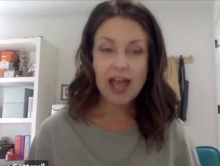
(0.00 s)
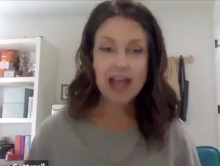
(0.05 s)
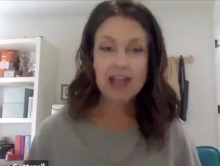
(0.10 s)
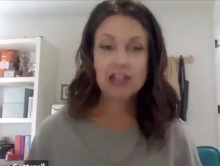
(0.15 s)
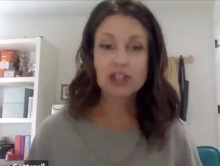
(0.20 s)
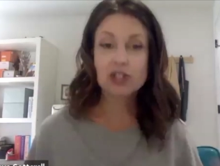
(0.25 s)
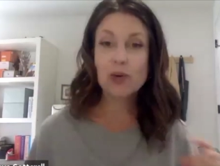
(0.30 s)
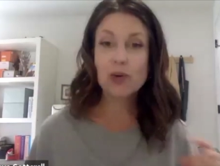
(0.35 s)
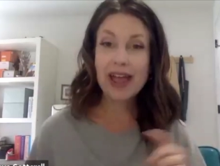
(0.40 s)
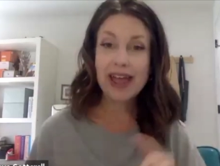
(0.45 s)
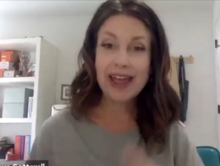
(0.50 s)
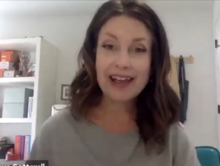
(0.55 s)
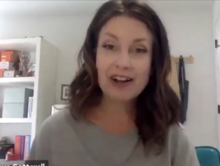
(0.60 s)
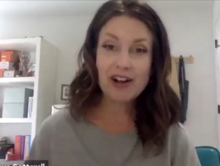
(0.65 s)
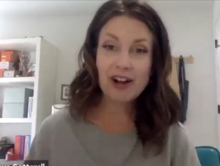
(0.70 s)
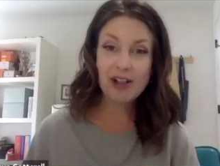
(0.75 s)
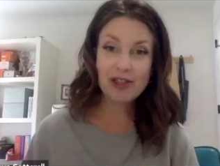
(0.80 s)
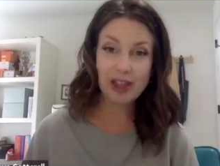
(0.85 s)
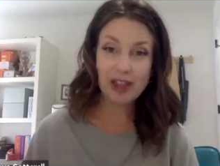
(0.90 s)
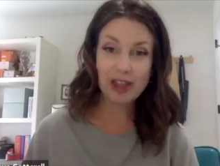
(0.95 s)
So hang
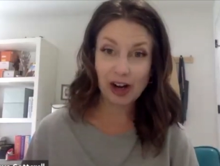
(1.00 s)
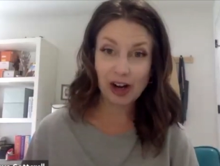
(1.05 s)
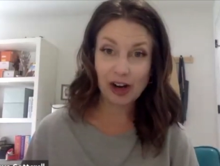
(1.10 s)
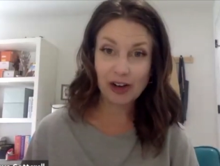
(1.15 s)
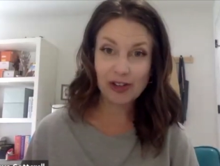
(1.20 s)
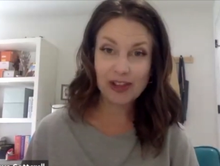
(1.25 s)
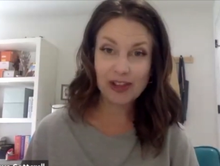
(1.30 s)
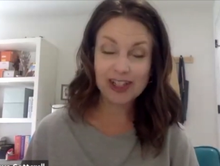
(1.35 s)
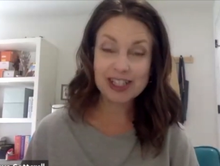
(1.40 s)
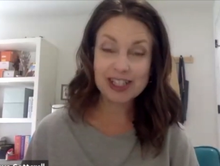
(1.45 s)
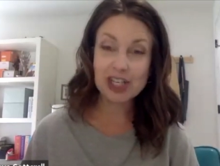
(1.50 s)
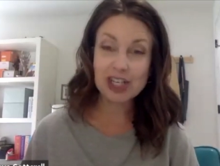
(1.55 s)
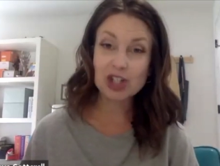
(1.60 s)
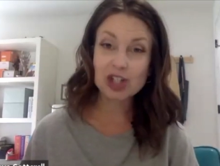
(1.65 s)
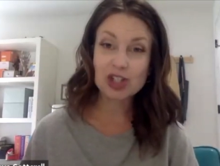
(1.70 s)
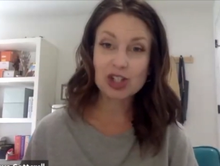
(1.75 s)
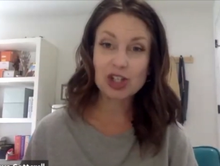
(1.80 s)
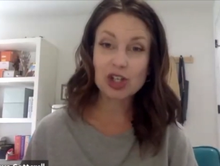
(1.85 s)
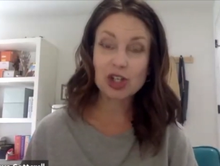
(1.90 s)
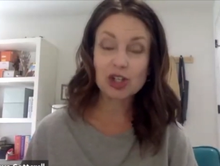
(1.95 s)
on there. That's
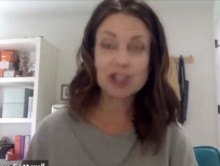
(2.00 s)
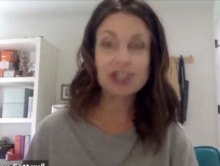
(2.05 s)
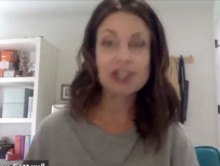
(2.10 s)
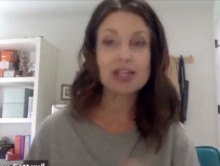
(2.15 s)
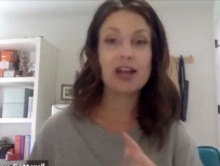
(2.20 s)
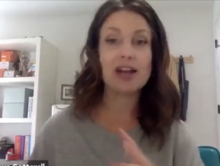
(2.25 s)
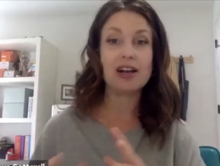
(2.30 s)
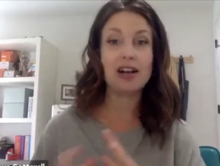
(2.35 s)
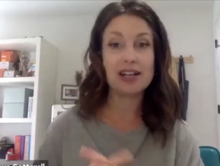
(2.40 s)
actually a good sign.